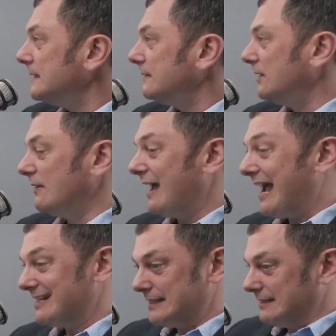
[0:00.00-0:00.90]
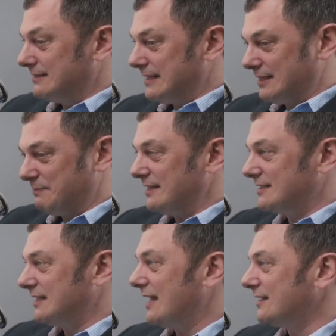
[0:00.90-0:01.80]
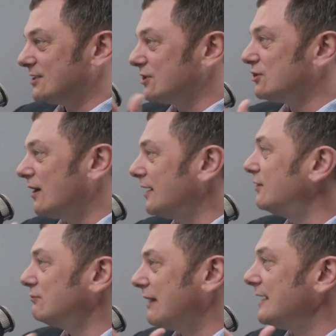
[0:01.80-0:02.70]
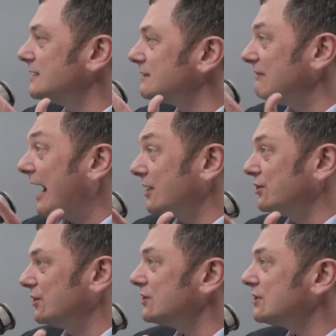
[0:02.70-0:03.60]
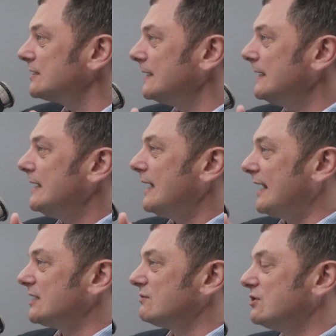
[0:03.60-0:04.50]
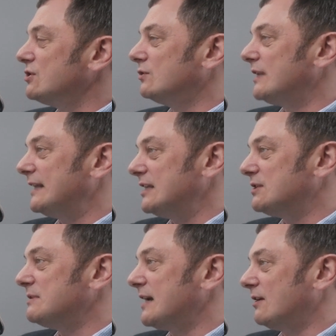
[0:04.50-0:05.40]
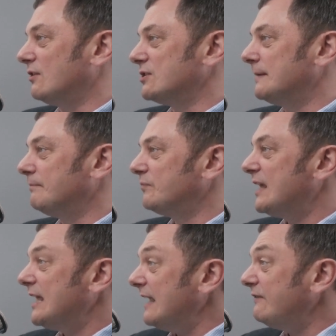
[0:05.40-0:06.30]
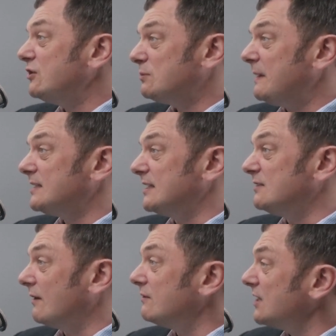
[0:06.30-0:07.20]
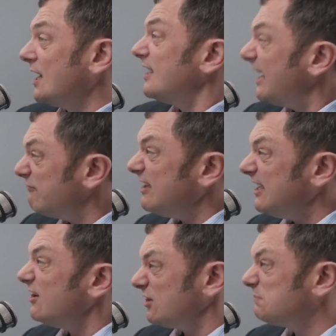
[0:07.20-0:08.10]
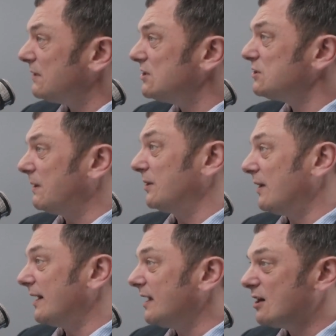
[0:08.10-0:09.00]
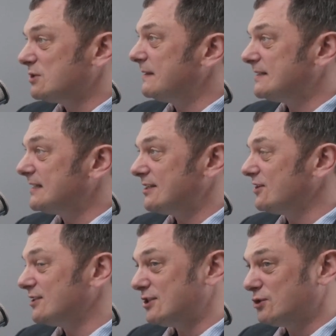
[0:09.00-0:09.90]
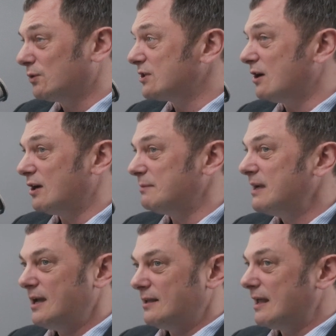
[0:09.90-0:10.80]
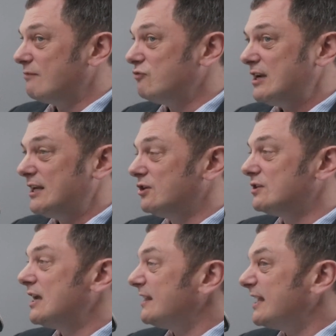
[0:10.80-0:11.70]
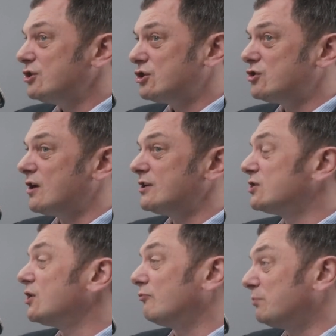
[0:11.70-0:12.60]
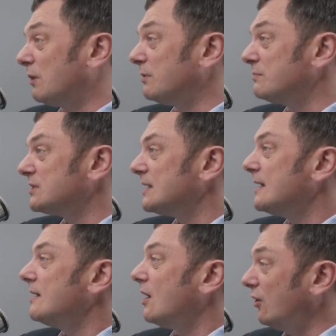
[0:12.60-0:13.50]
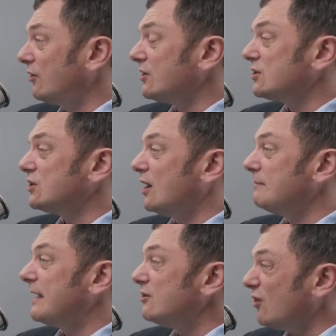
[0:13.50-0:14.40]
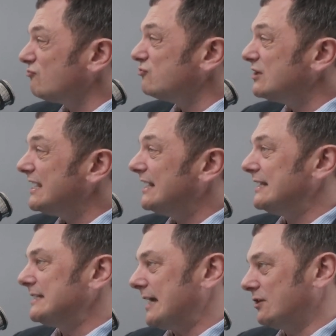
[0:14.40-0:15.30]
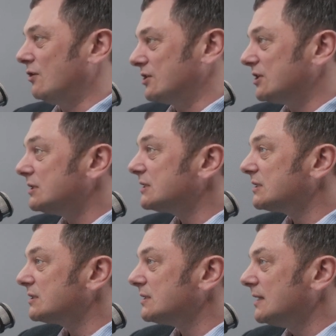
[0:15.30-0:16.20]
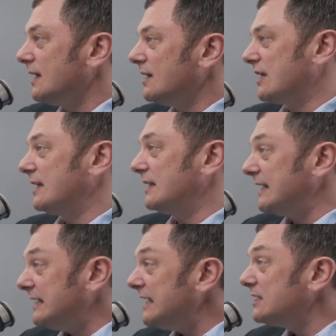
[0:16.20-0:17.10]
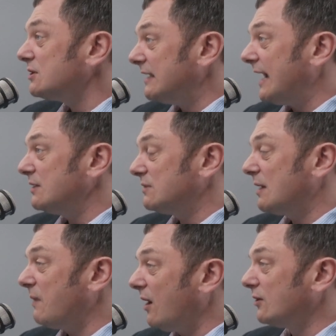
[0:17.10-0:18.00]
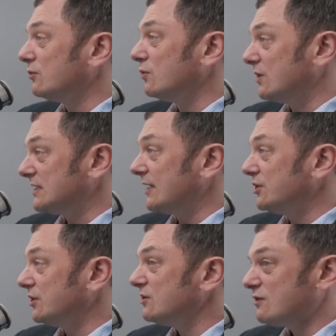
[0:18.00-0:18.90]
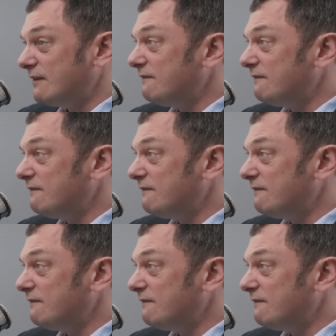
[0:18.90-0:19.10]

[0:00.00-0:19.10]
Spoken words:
You know, they're adding bits together to try and create reactions. And as a result, they need some technology. If you speak to these folks, they're a really nice bunch, by the way. I speak to data scientists all the time. They're really good. They're just trying to solve problems. A lot of the time, they're not really technologists. So they need to engage with their partner organization. So if you